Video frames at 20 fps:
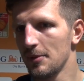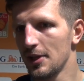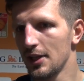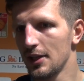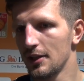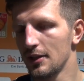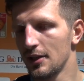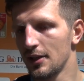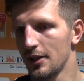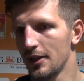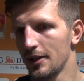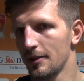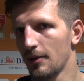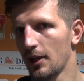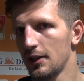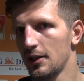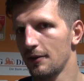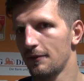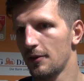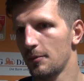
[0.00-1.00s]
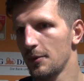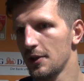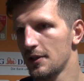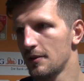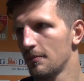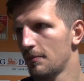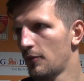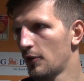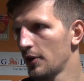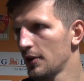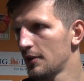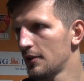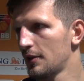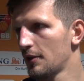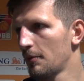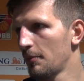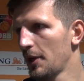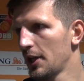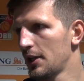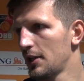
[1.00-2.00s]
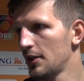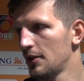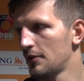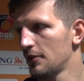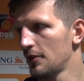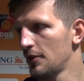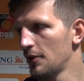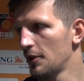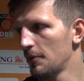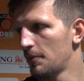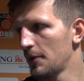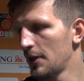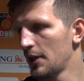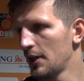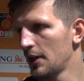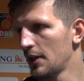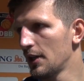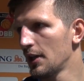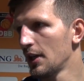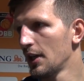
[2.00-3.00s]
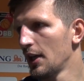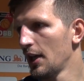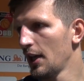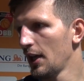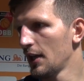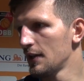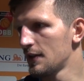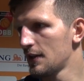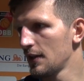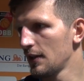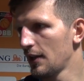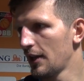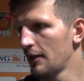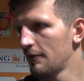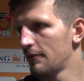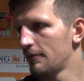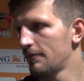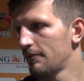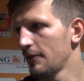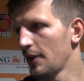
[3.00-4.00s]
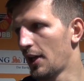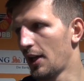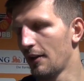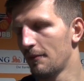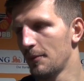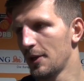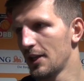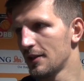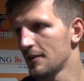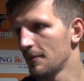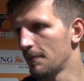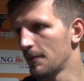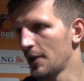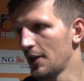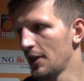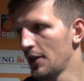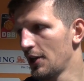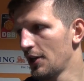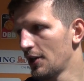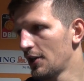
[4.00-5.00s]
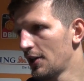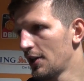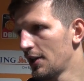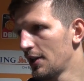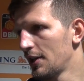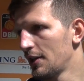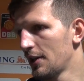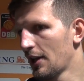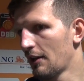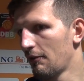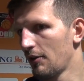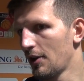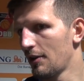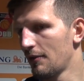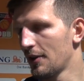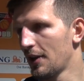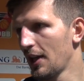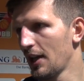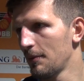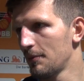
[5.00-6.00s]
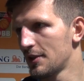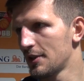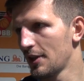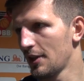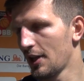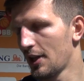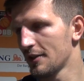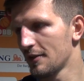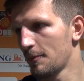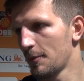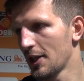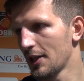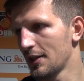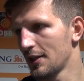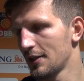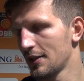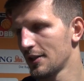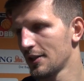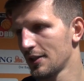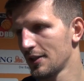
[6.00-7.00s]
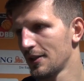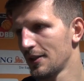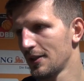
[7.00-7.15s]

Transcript: And I think for me, it's important to come back here to Europe and still have a lot of minutes to play here and have a lot of games and lots of practice.